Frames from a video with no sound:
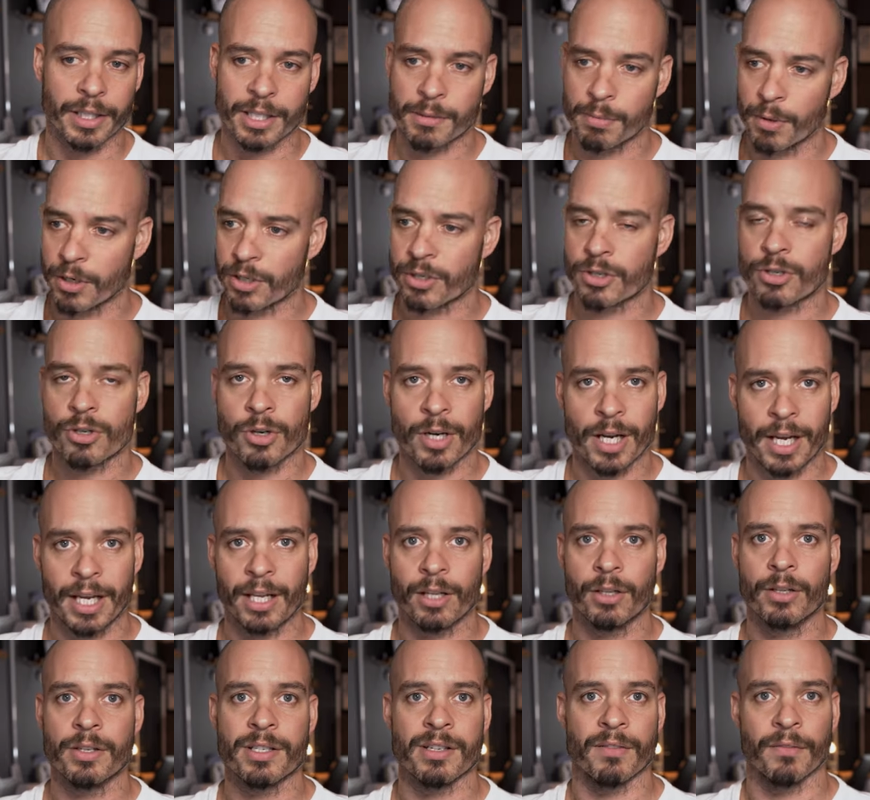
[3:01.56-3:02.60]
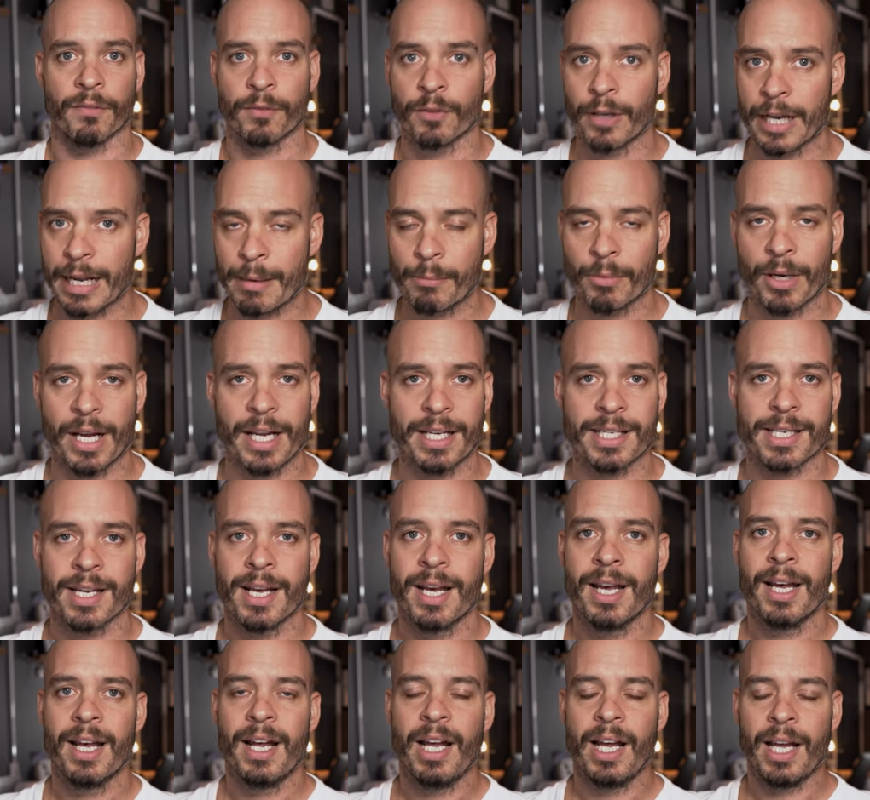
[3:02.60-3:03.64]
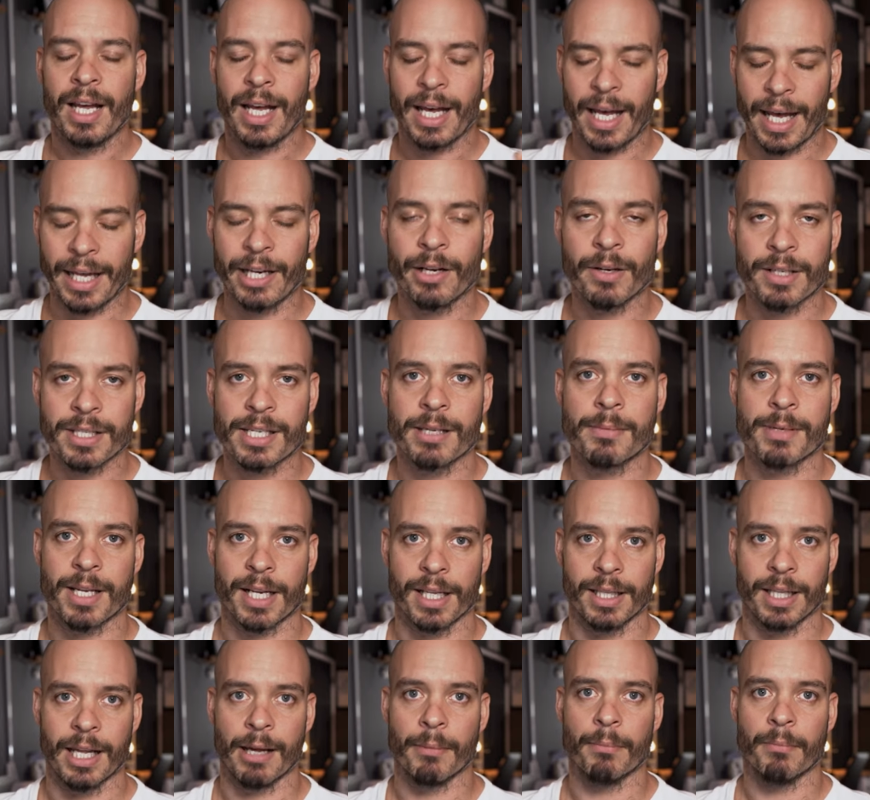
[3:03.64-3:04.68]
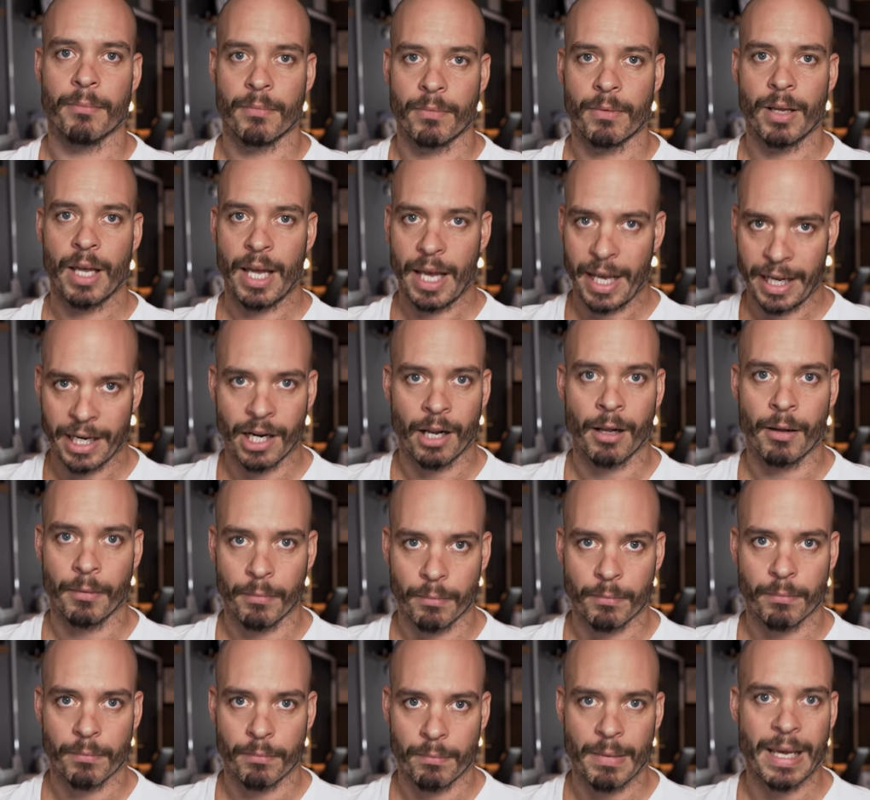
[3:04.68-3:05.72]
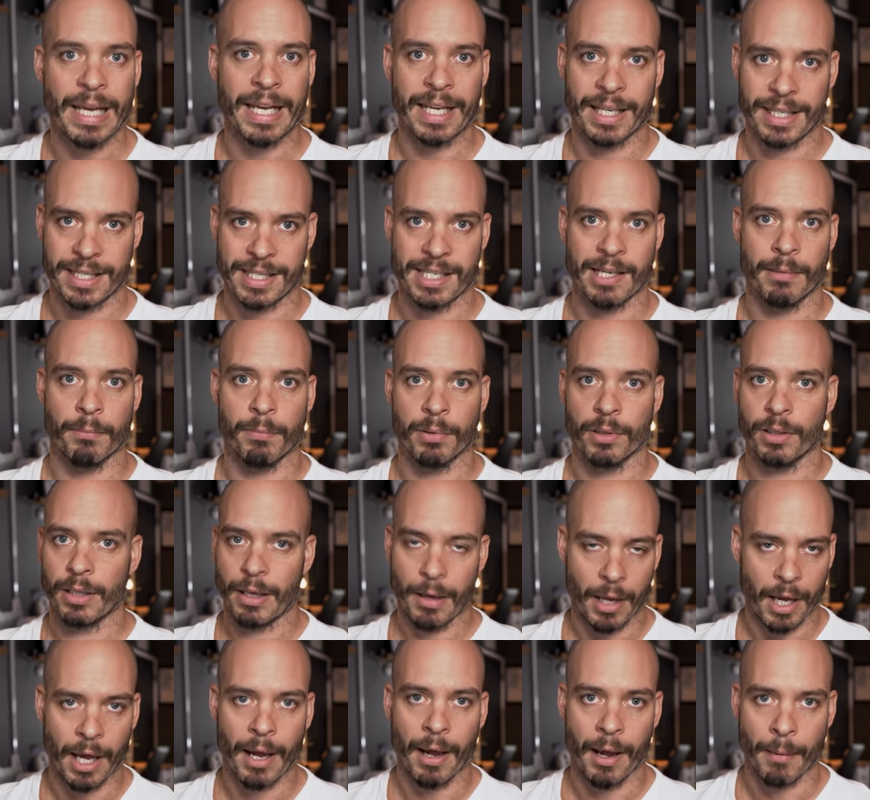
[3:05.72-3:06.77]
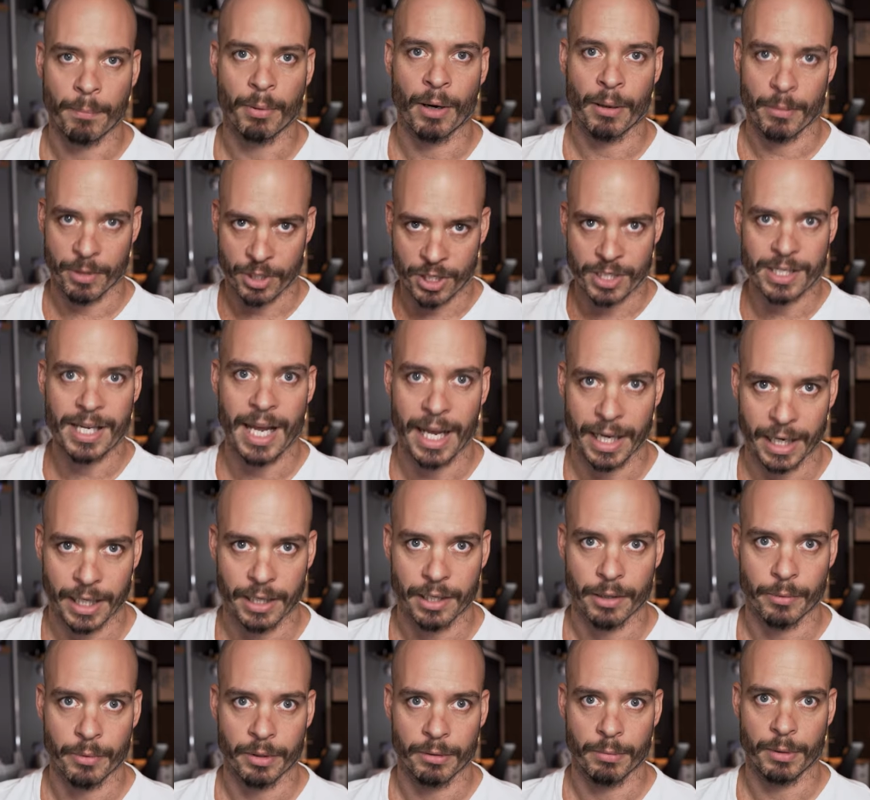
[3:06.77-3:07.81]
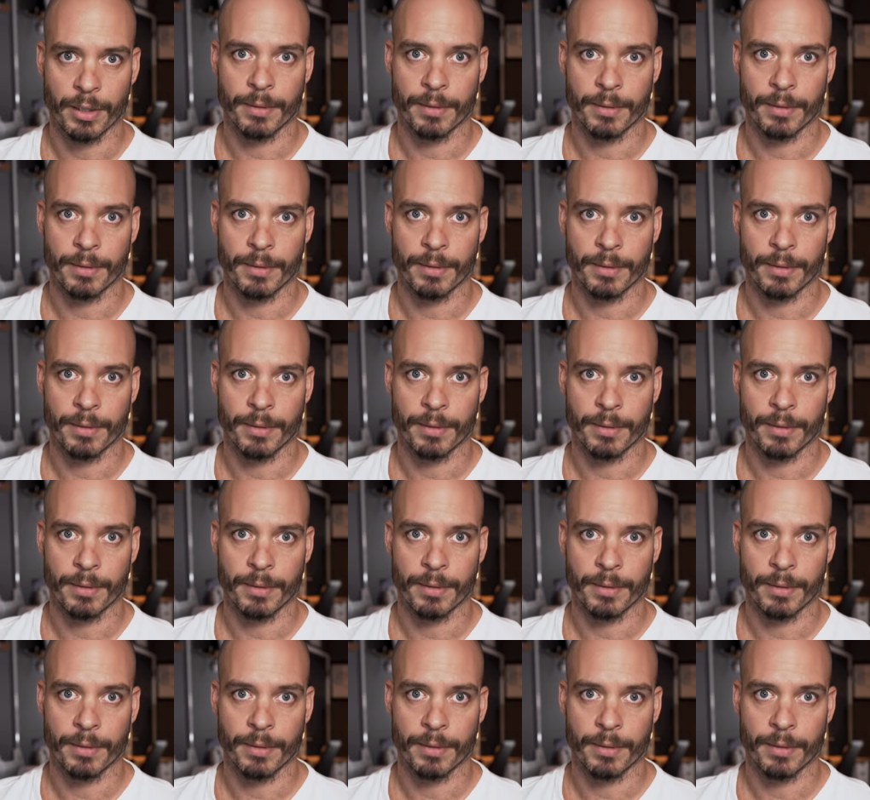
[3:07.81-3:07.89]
exposure triangles and frame rates. I know it seems like a lot and I'll make it simple. I promise, just hang in there with